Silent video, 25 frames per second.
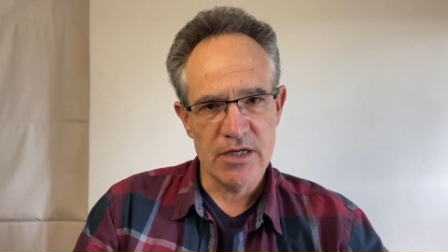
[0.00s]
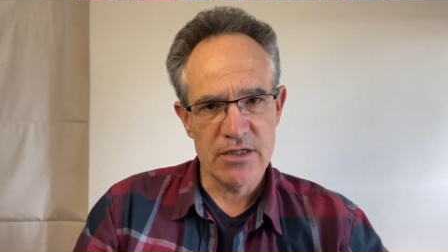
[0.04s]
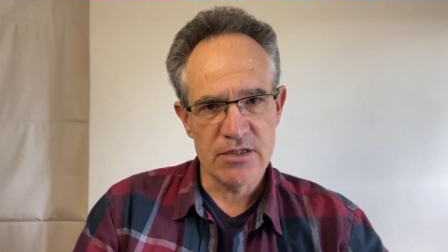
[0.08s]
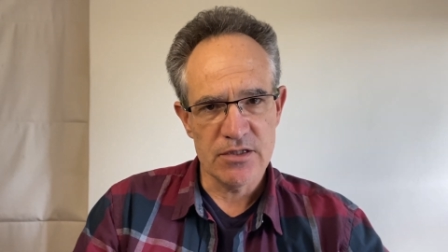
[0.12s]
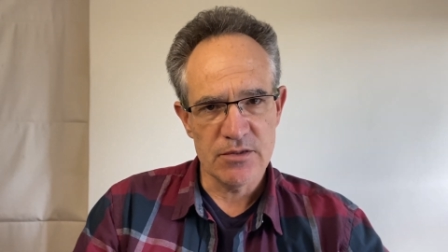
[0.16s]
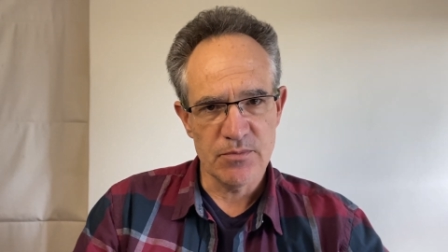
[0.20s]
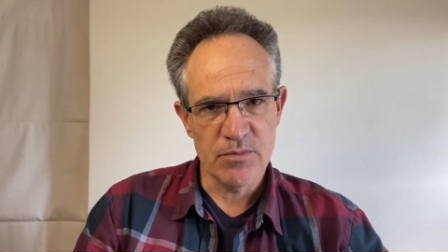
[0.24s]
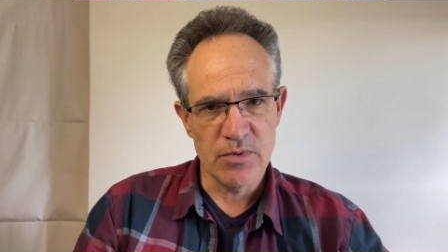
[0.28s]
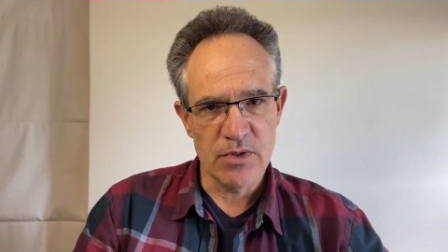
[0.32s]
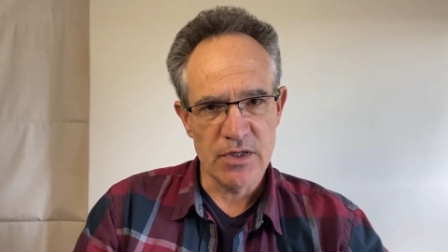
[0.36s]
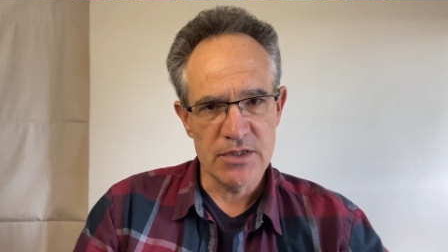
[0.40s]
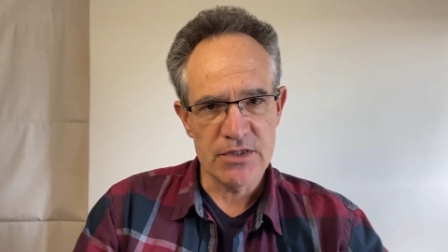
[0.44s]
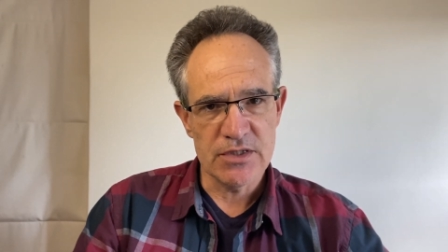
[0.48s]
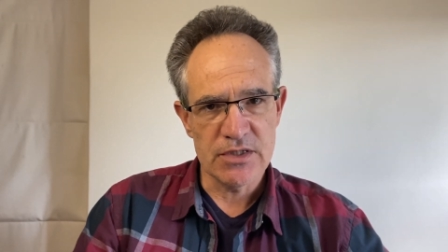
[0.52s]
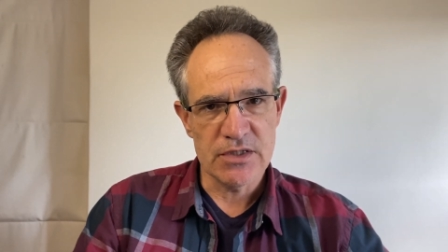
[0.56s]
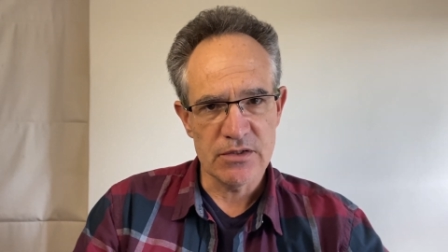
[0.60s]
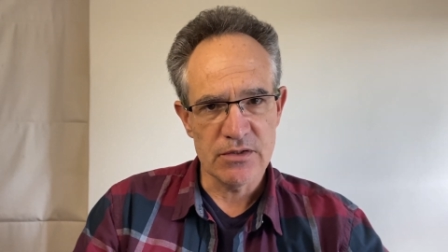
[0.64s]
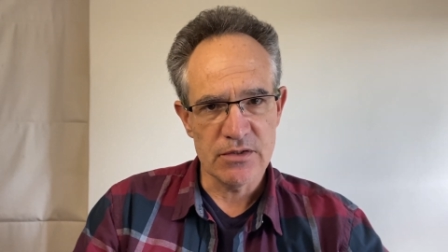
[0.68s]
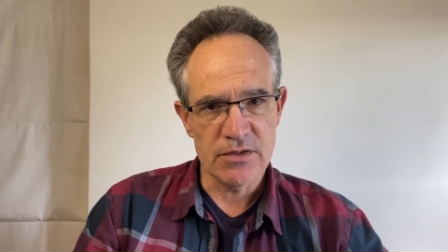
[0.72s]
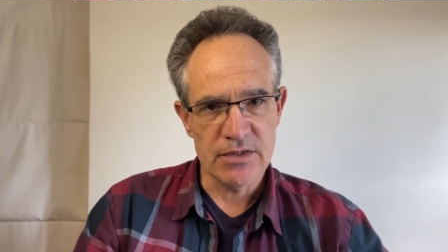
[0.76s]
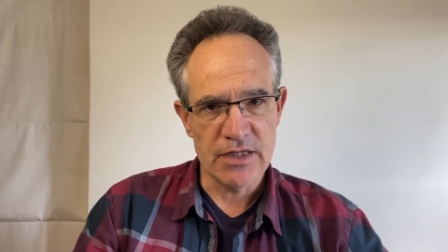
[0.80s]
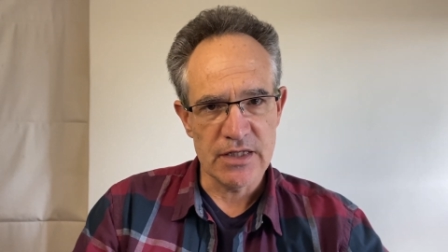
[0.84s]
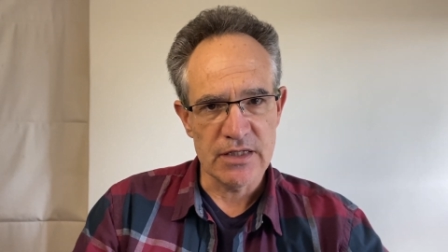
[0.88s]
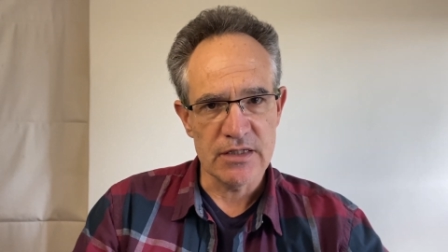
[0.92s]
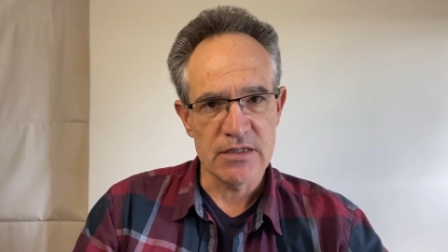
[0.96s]
political
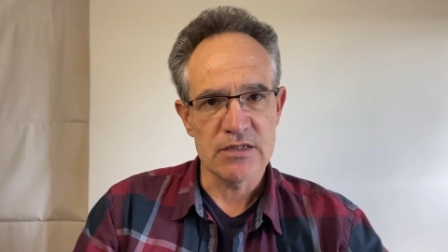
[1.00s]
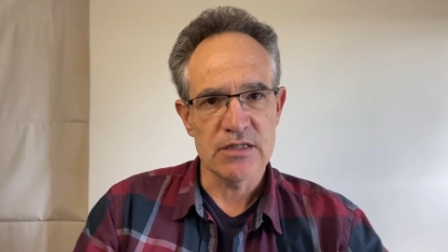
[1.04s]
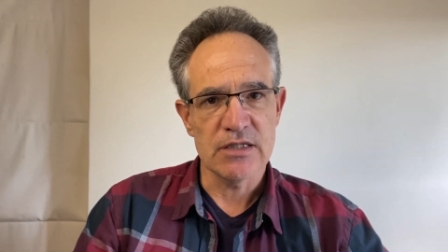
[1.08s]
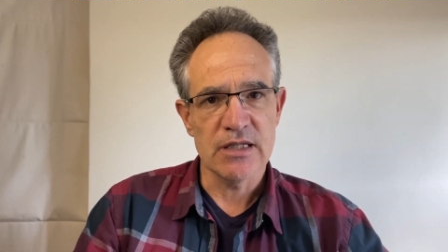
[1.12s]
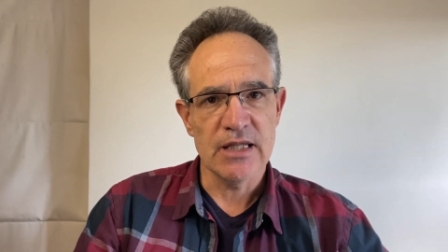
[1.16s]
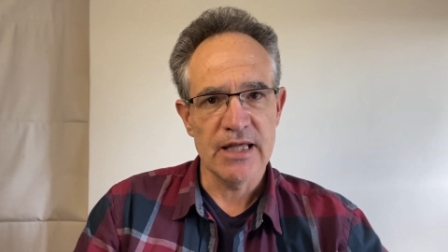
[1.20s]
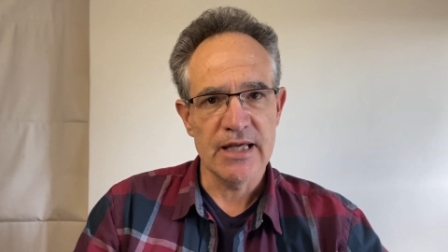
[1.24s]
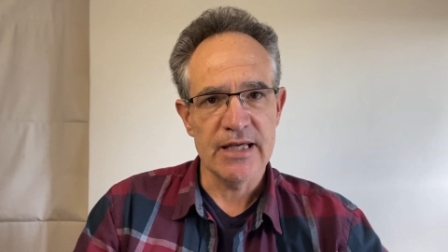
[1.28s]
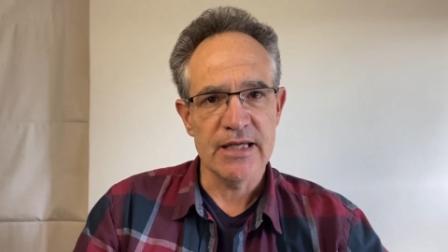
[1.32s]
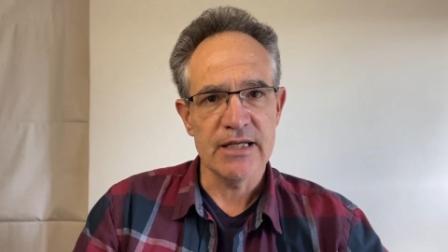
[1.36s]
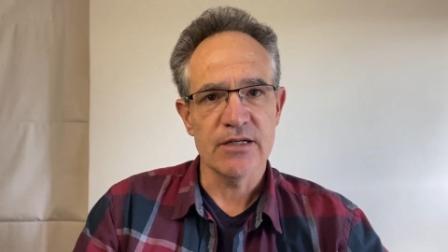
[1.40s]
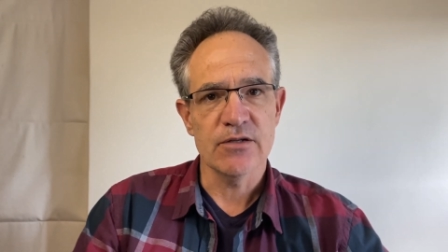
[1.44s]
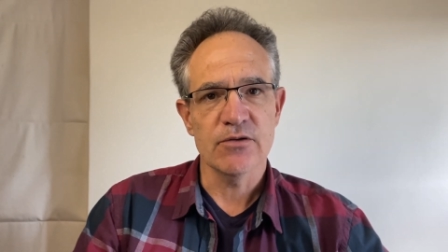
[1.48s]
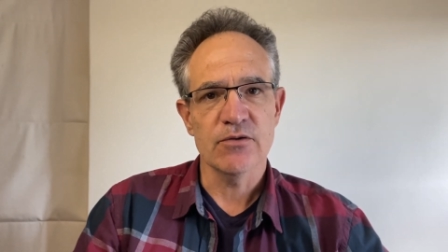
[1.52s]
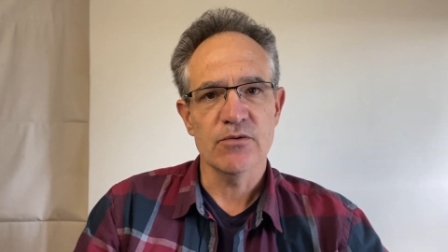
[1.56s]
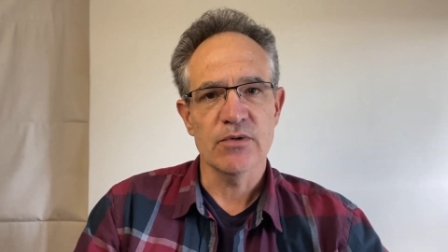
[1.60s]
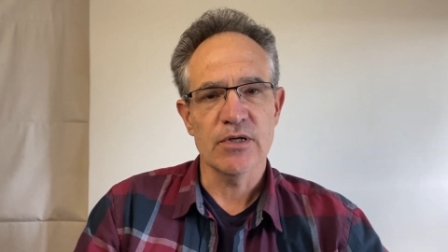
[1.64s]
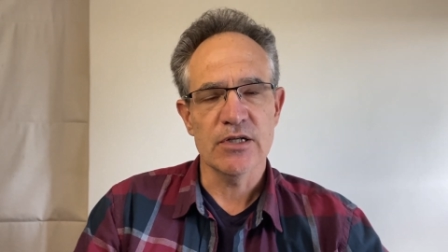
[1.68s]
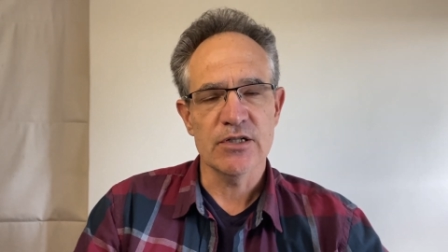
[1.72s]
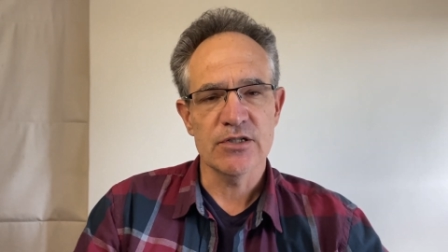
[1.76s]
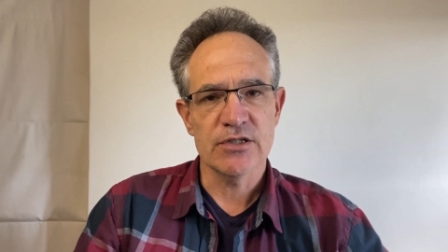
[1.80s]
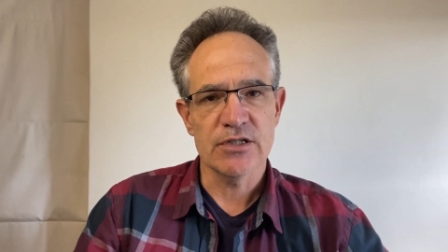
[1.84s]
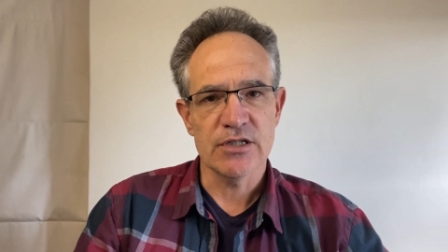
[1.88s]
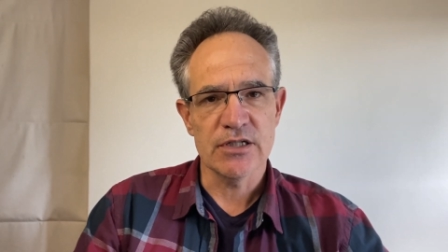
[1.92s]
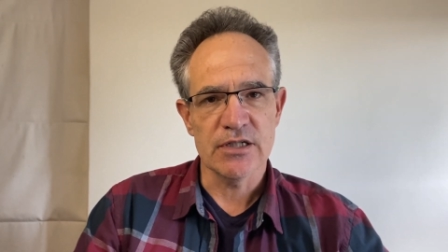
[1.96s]
things like
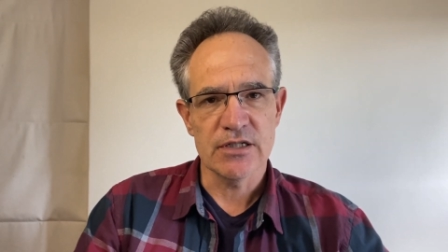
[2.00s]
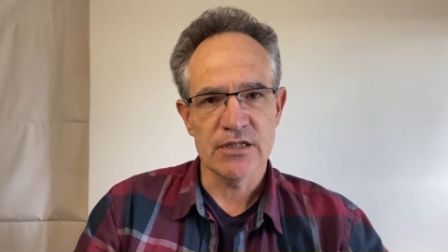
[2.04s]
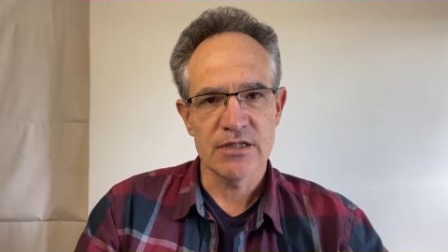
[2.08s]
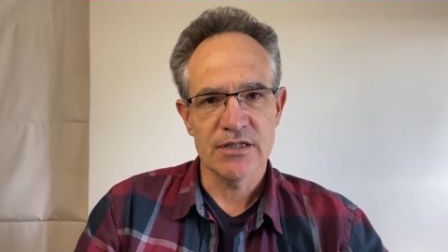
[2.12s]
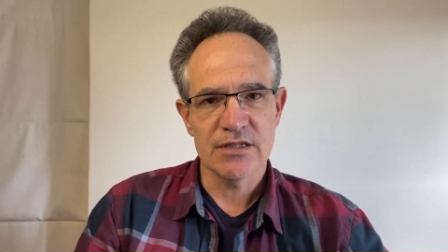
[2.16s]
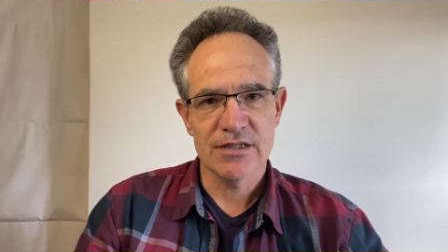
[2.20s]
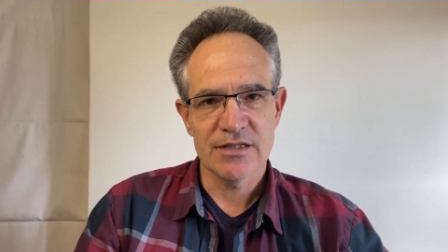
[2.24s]
Russia,